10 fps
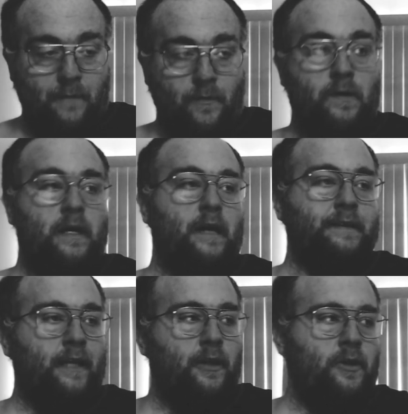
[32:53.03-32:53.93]
Him and uh,
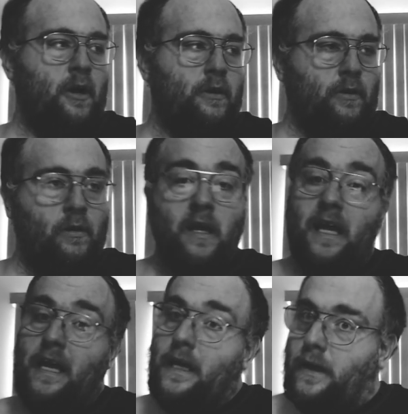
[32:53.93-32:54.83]
Di Leonardo,
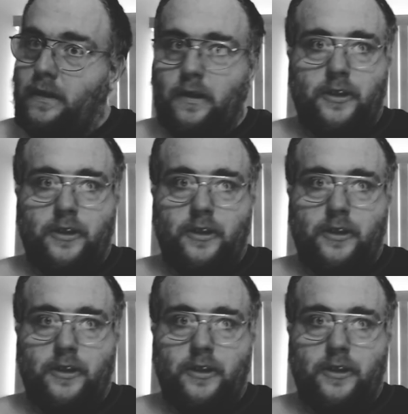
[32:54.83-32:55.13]
uh,